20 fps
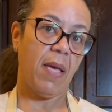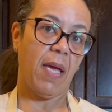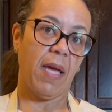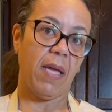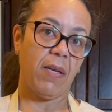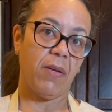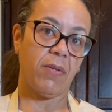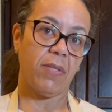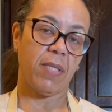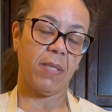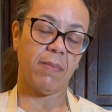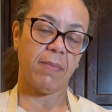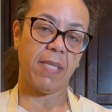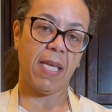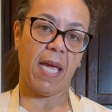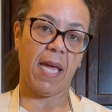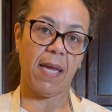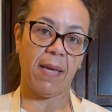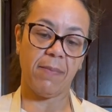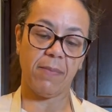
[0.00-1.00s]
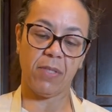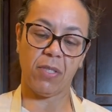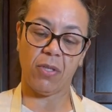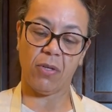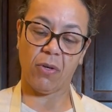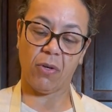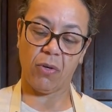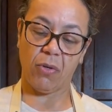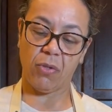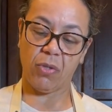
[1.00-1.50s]
I know sometimes your
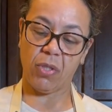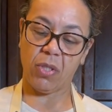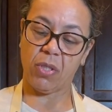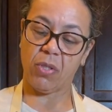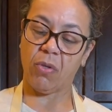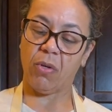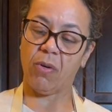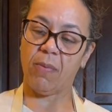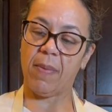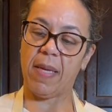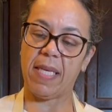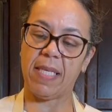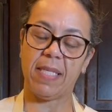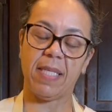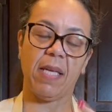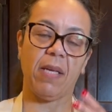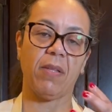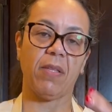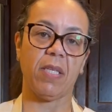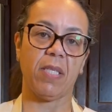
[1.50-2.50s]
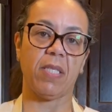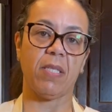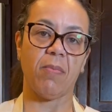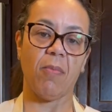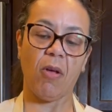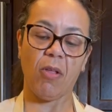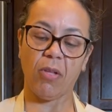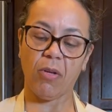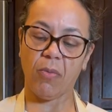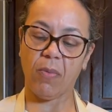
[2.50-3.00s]
grocery store may sell the
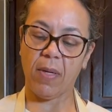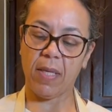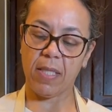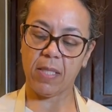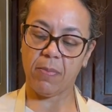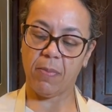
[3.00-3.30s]
smaller ones,